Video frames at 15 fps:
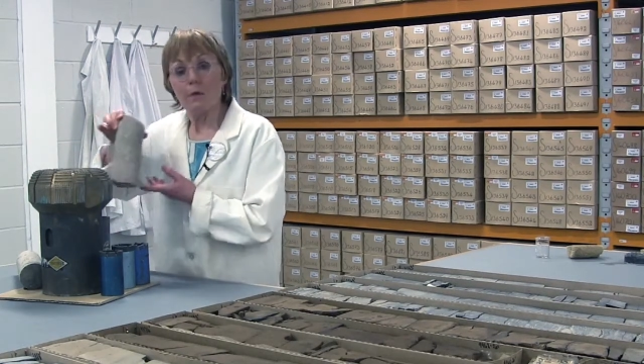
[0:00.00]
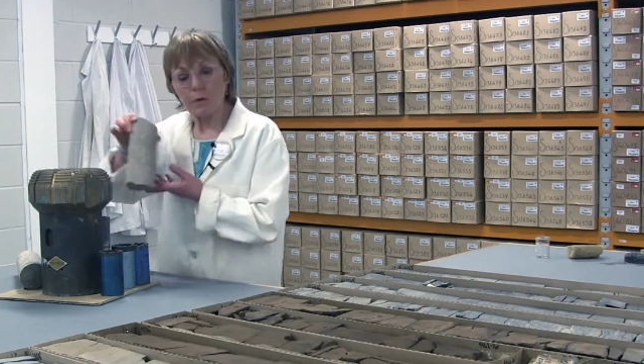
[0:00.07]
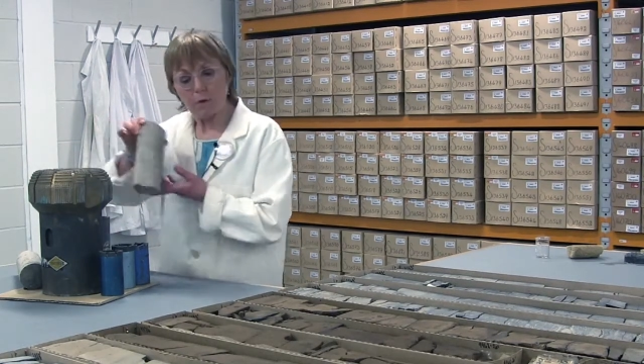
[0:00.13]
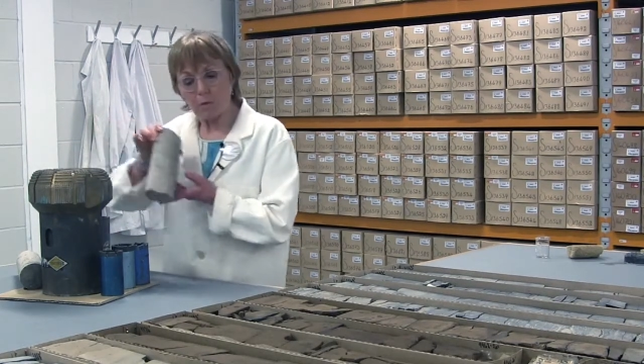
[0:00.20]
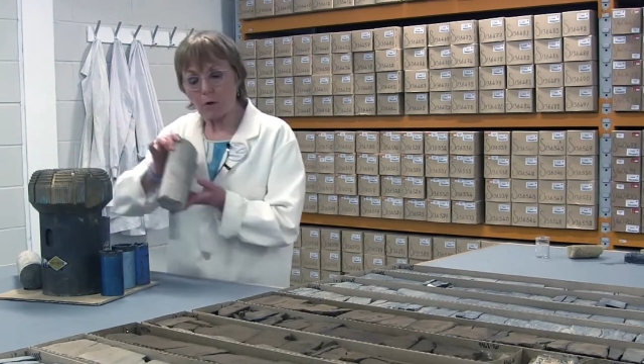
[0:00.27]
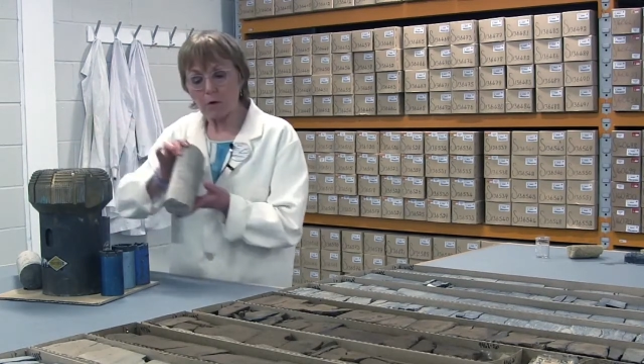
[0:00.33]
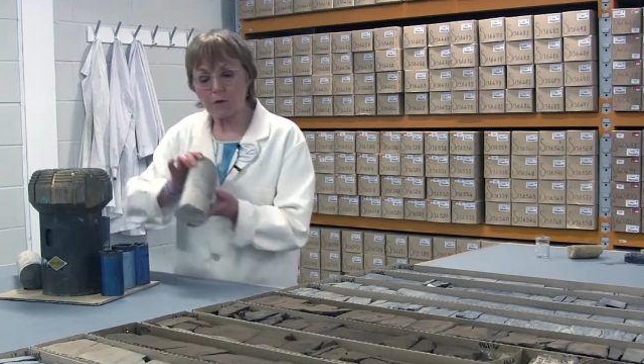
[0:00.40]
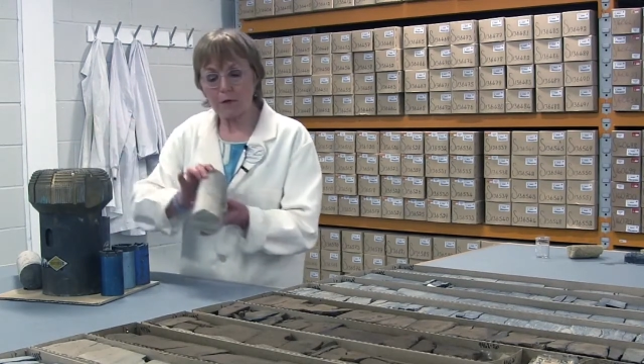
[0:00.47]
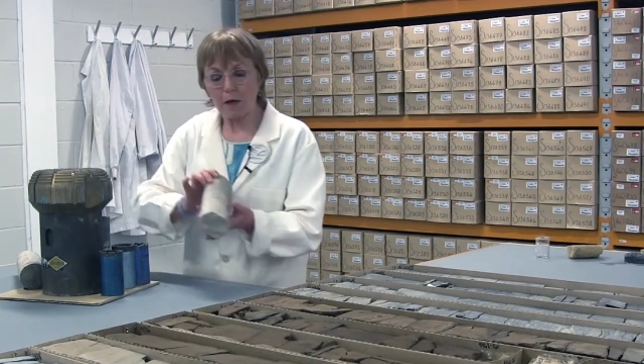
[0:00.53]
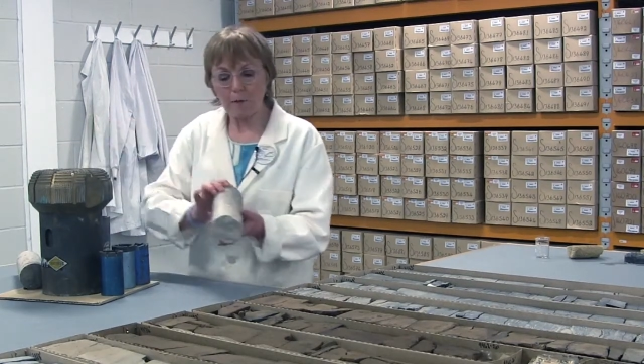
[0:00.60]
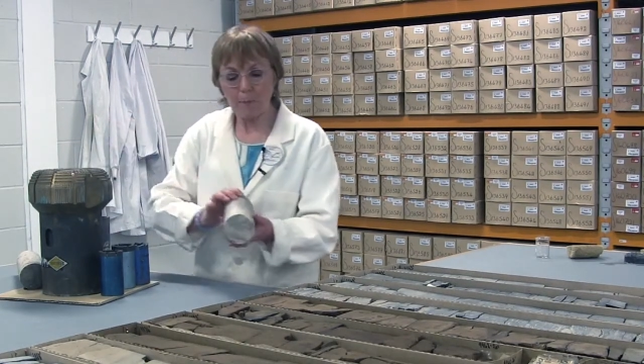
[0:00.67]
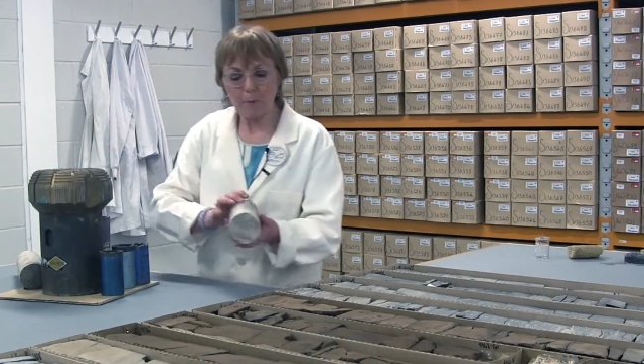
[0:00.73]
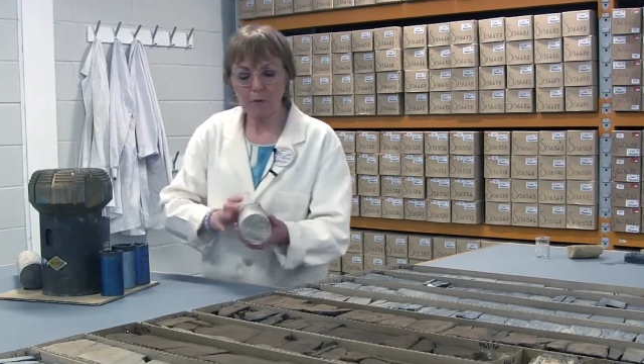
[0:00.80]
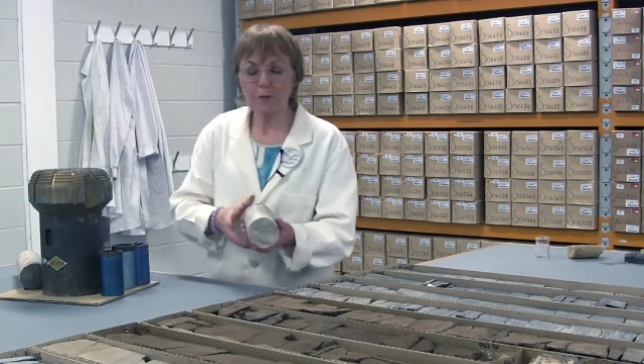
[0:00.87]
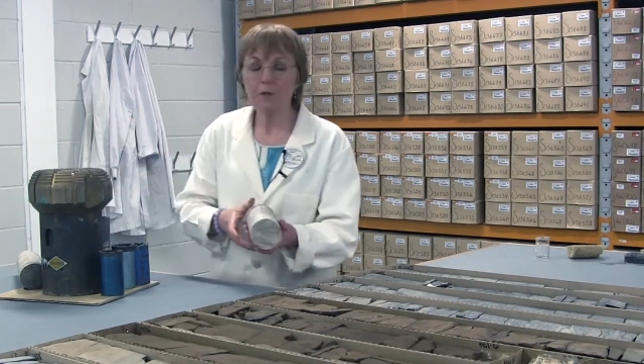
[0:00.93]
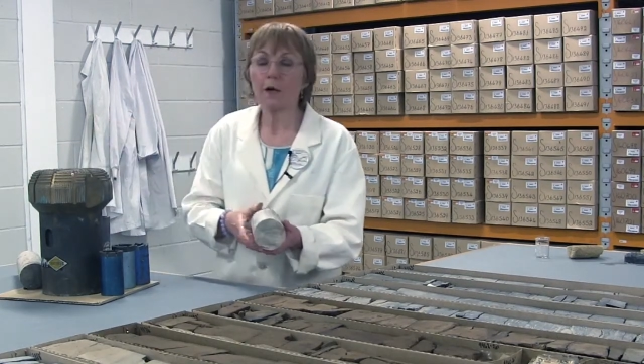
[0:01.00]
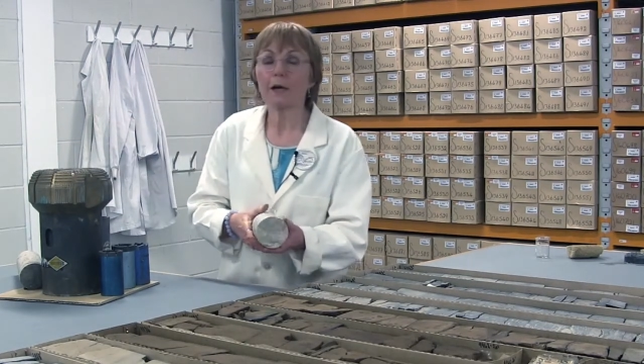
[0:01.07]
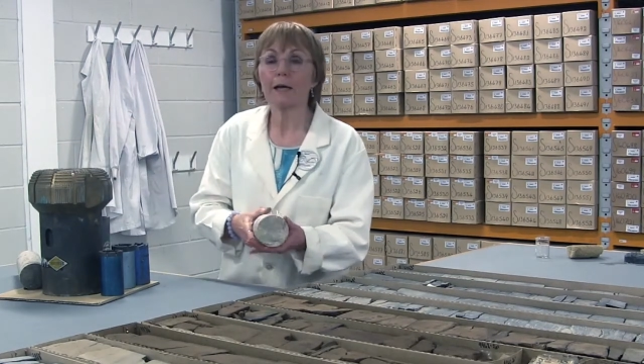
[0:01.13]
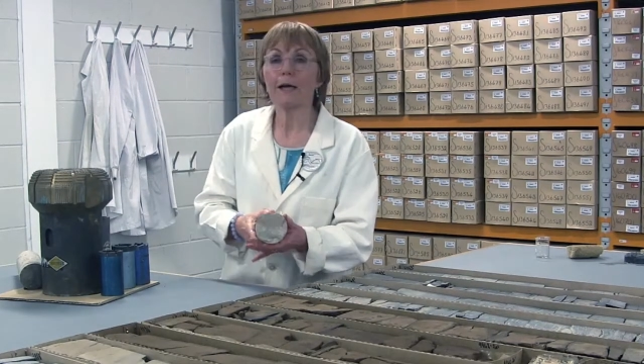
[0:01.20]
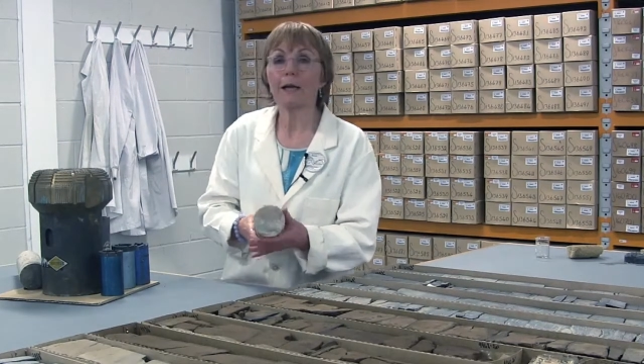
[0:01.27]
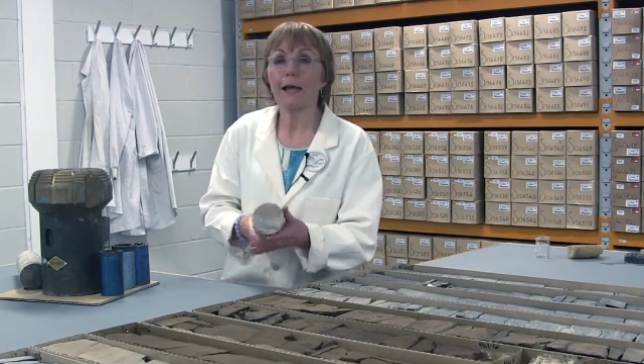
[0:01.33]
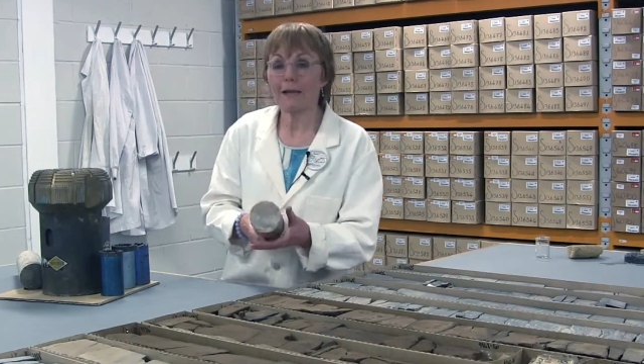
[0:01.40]
The rock samples that are
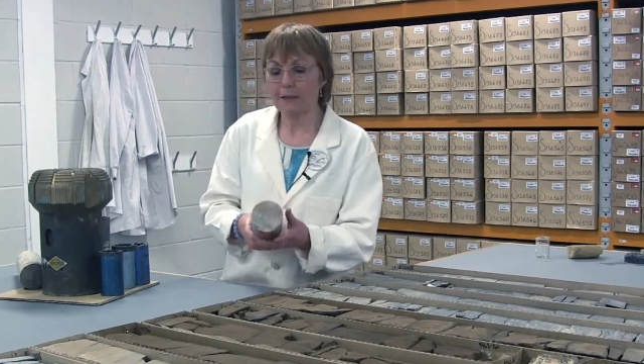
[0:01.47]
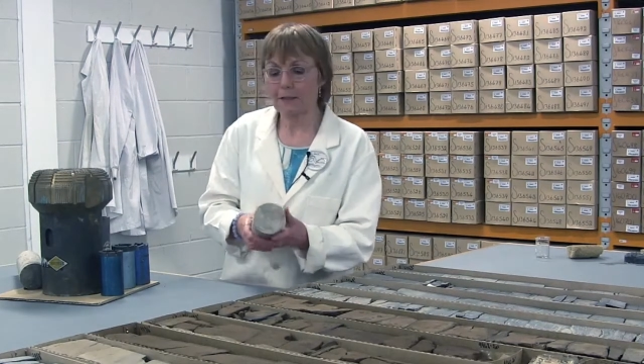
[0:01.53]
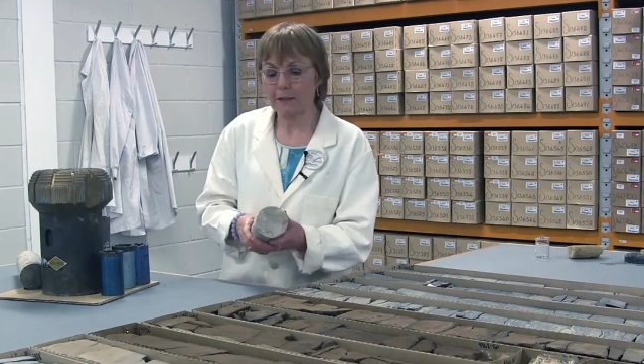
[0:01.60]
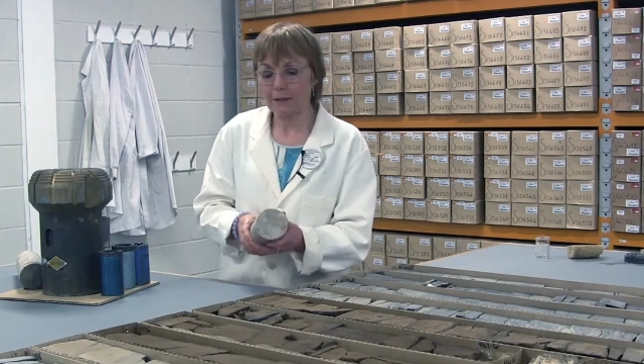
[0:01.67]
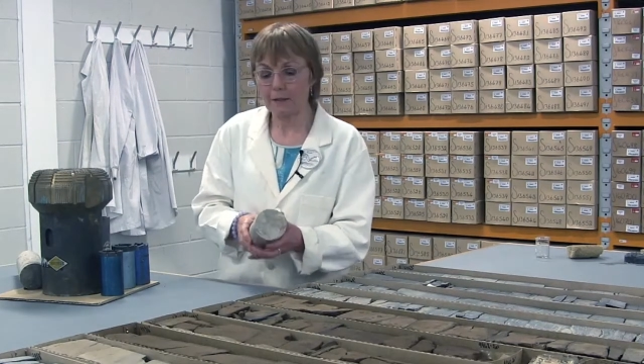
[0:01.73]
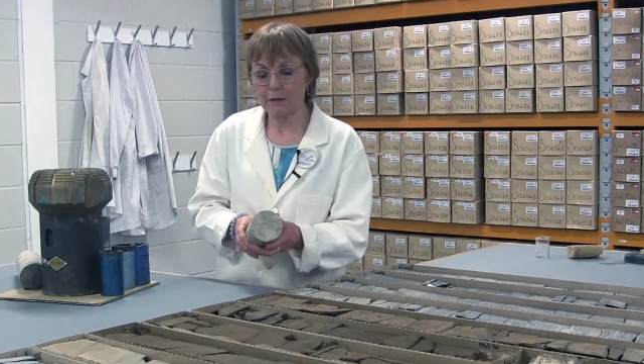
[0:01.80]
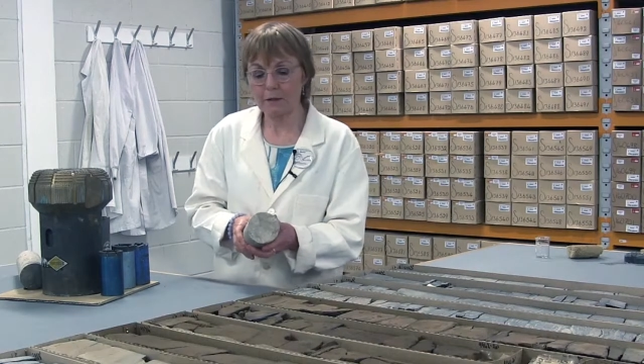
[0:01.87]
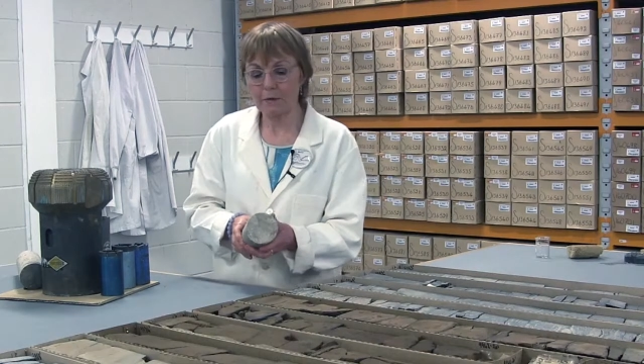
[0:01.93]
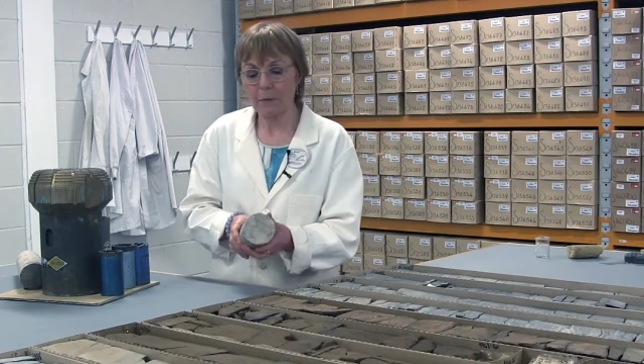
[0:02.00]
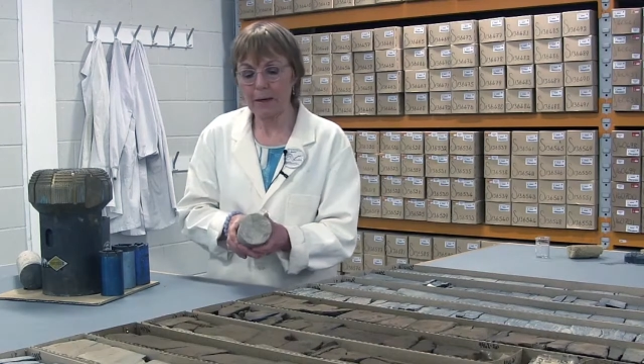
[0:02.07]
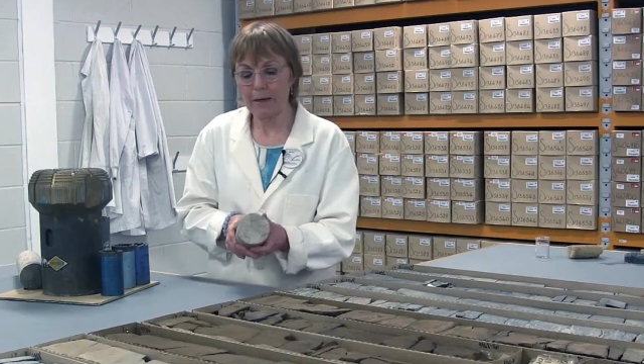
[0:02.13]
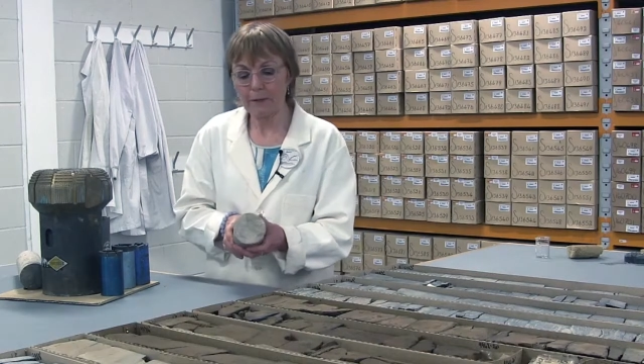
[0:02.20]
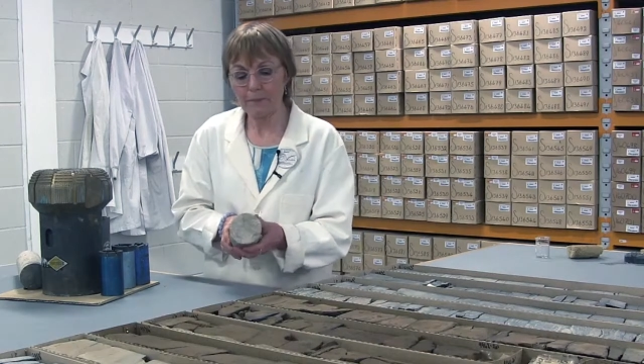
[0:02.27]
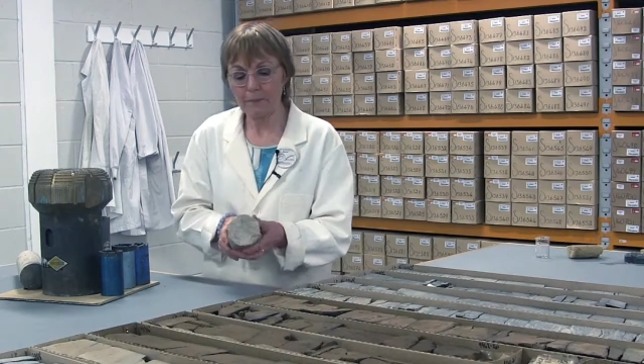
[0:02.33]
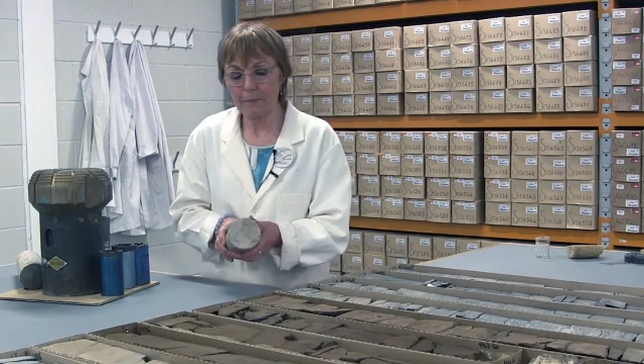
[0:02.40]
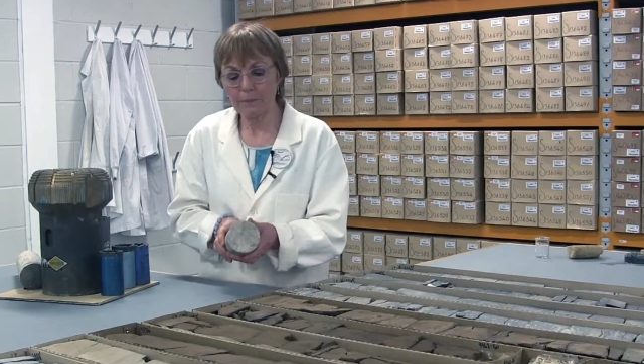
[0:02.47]
collected in this way